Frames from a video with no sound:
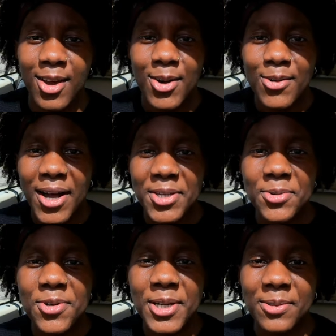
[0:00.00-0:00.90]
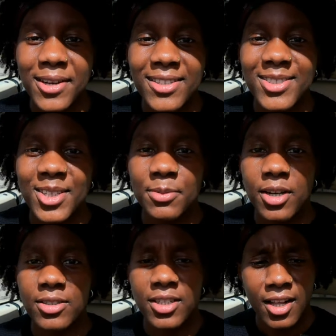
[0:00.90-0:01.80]
why are you walking around so
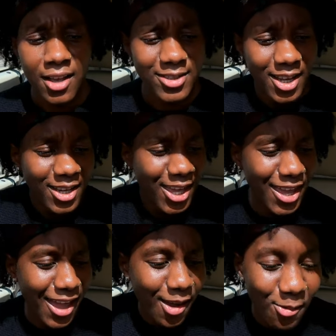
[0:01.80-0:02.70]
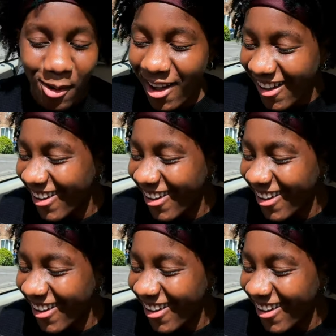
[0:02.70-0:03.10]
much? I was like, yeah, what?